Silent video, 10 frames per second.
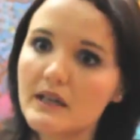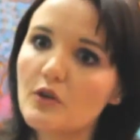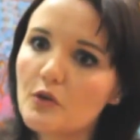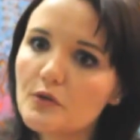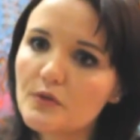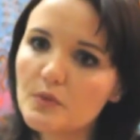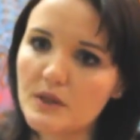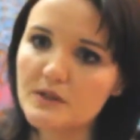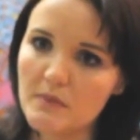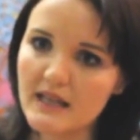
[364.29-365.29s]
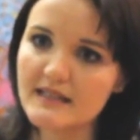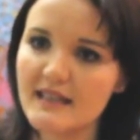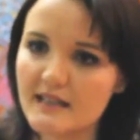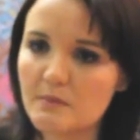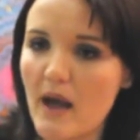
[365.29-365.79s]
it off, which means
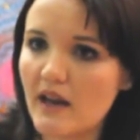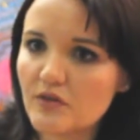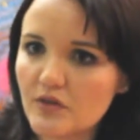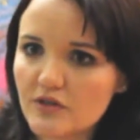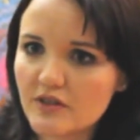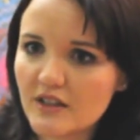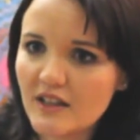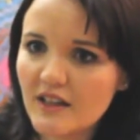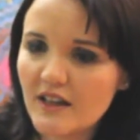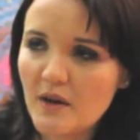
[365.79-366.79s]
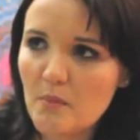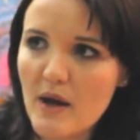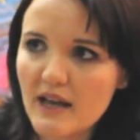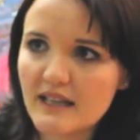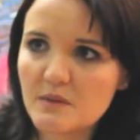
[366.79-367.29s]
it is painful.
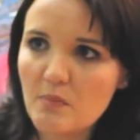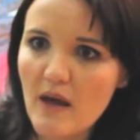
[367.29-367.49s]
But it's